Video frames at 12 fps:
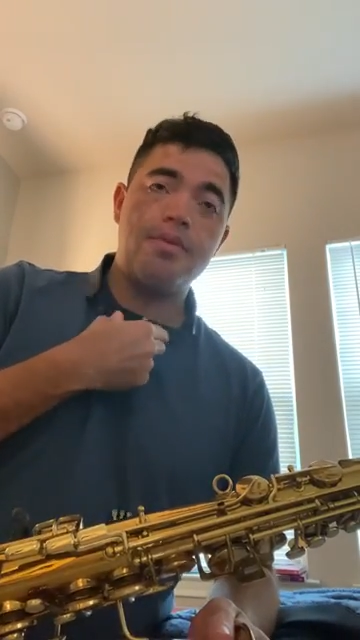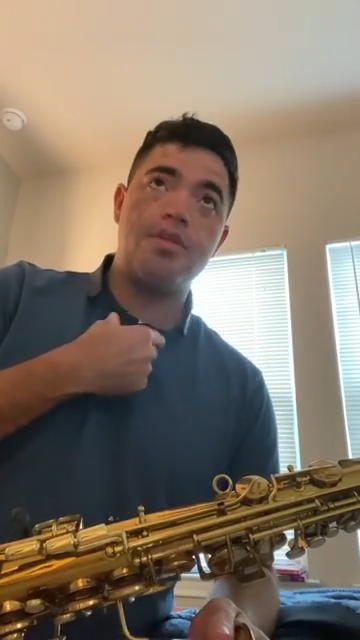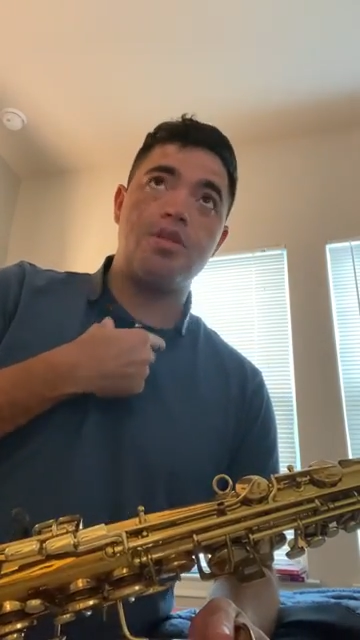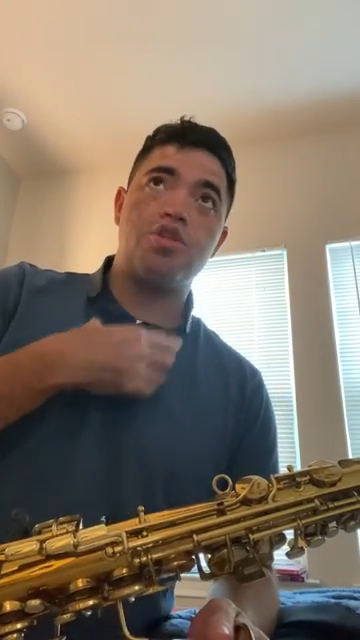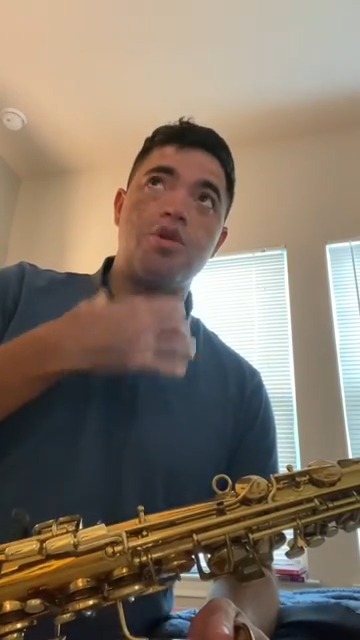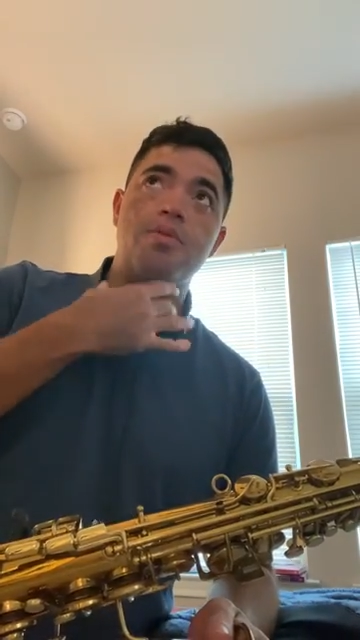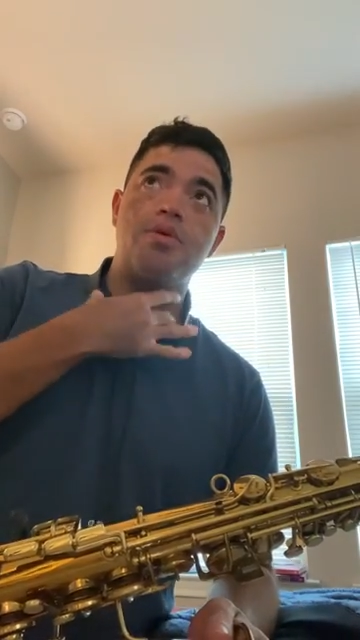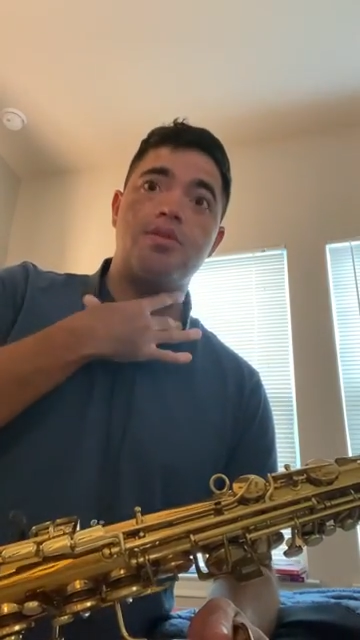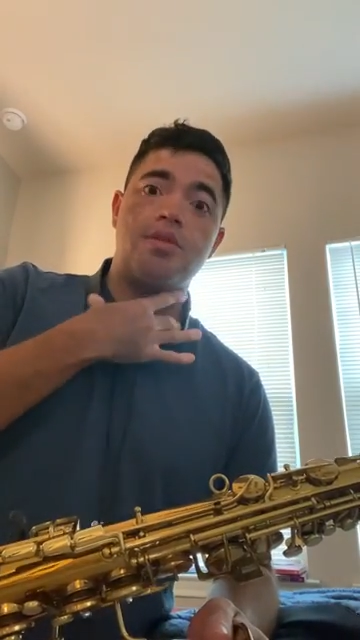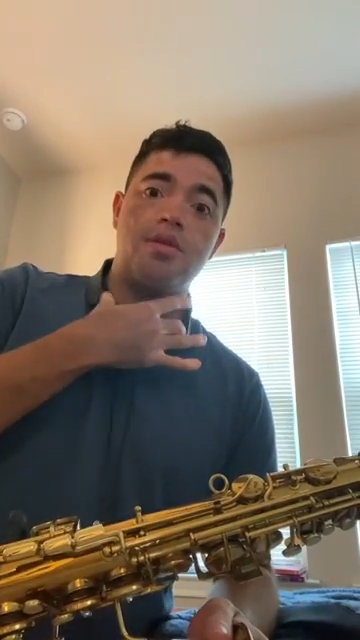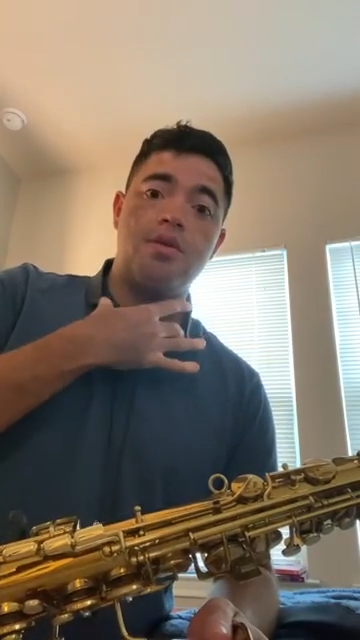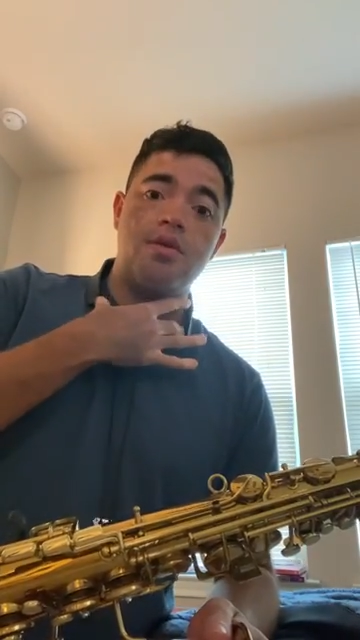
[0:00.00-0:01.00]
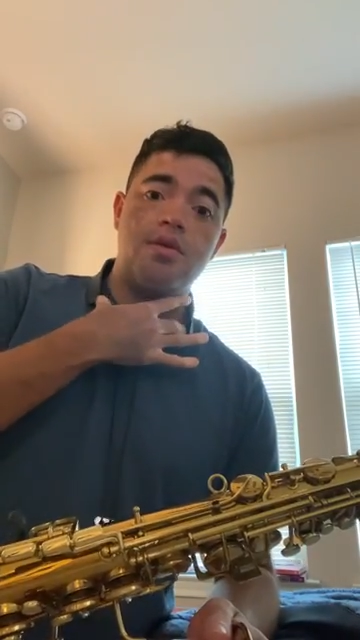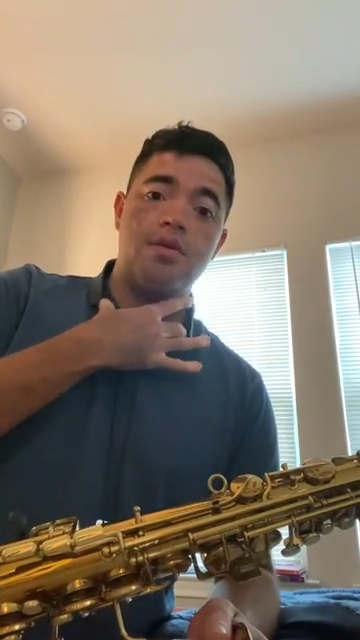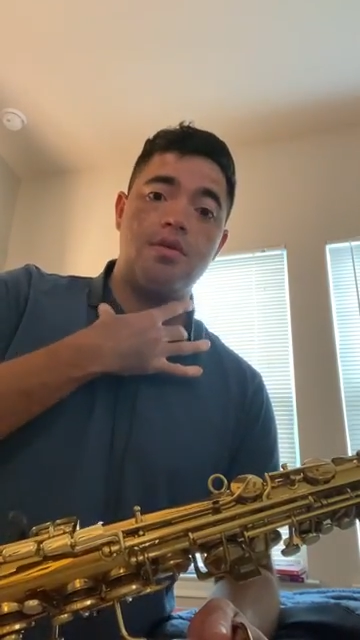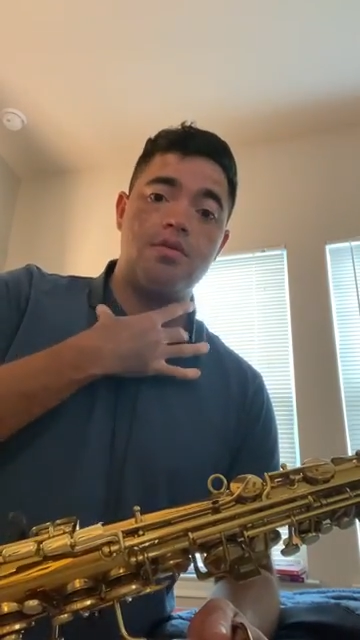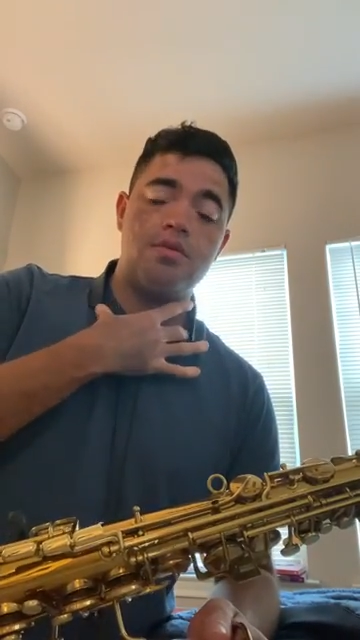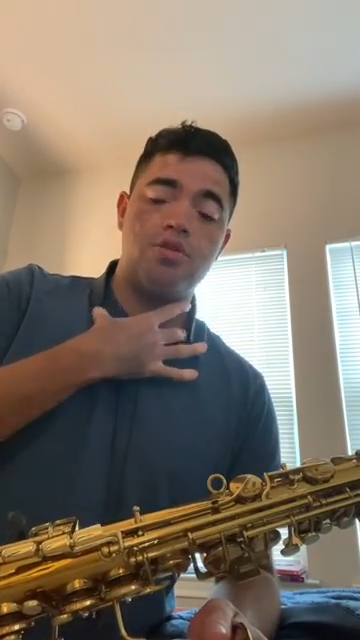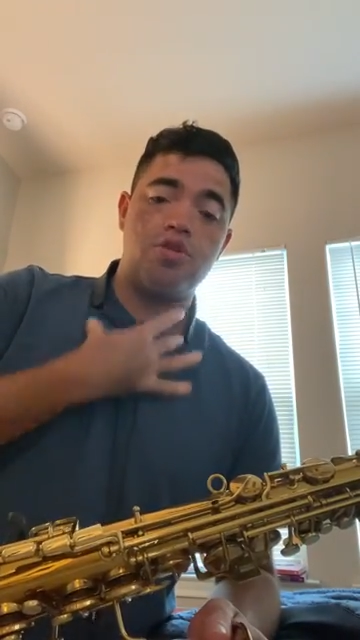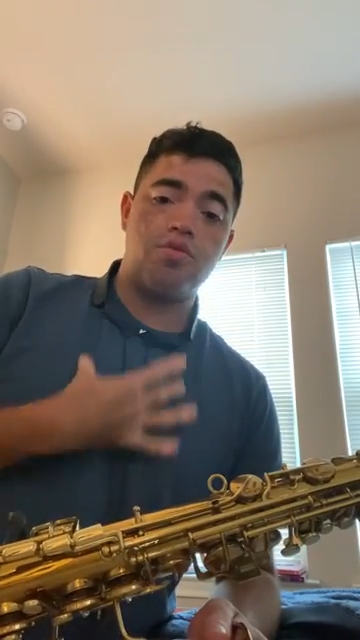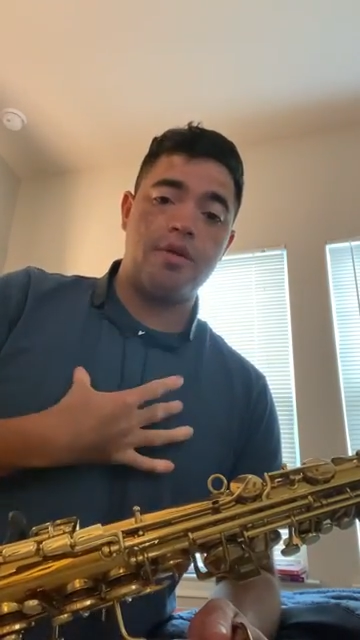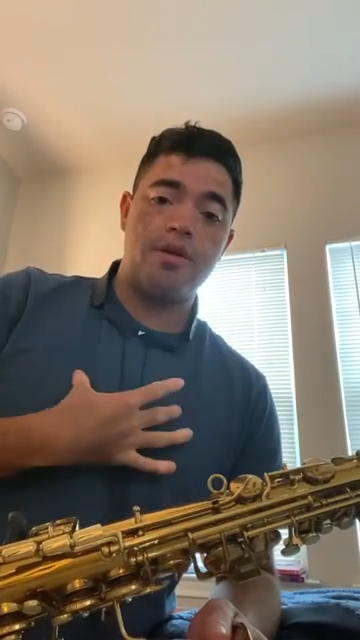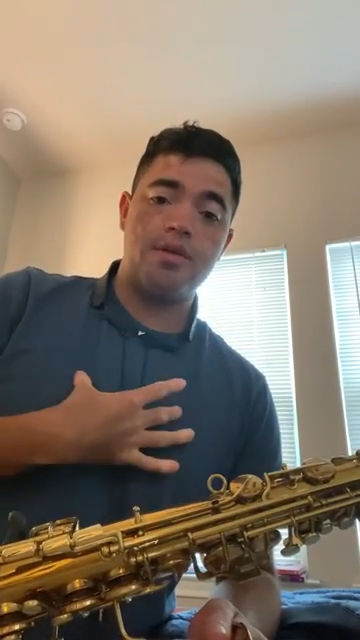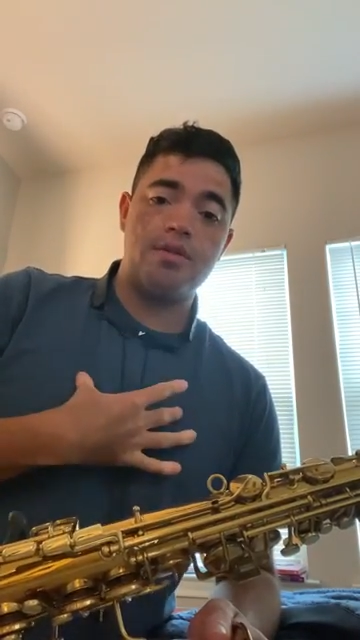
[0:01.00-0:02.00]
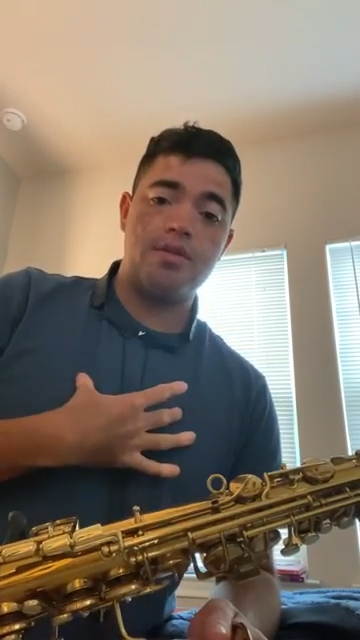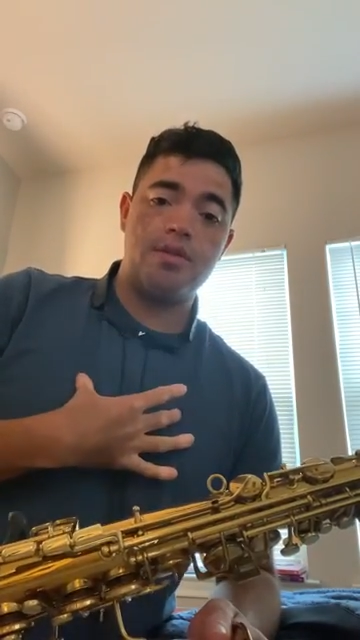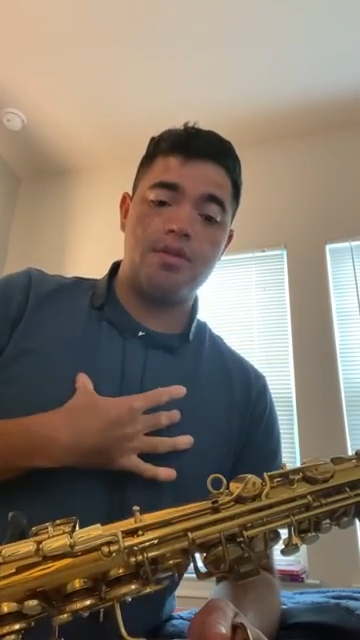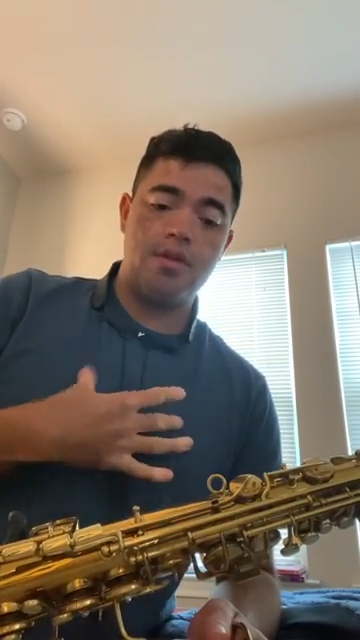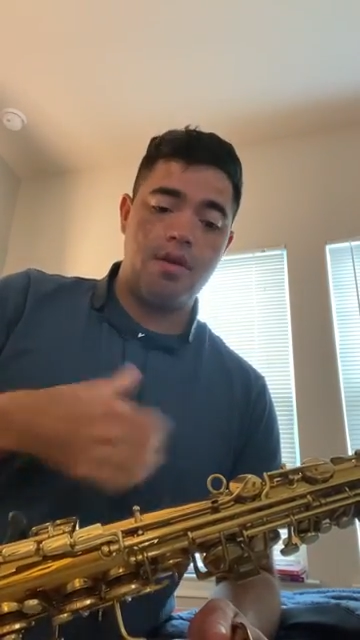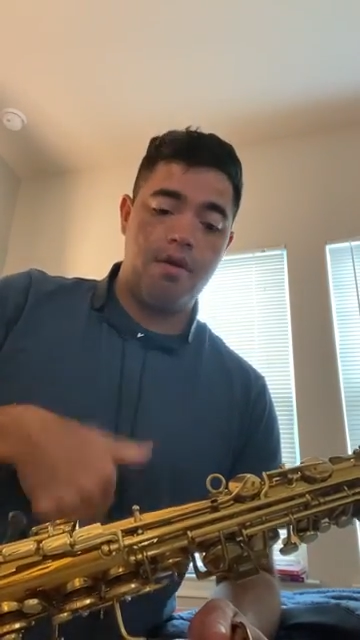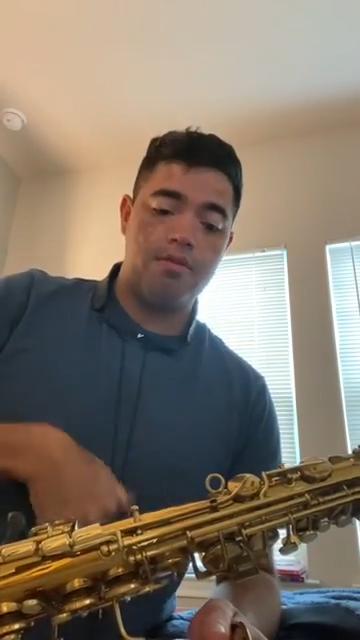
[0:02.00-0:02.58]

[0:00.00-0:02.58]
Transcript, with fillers: distributes the strings of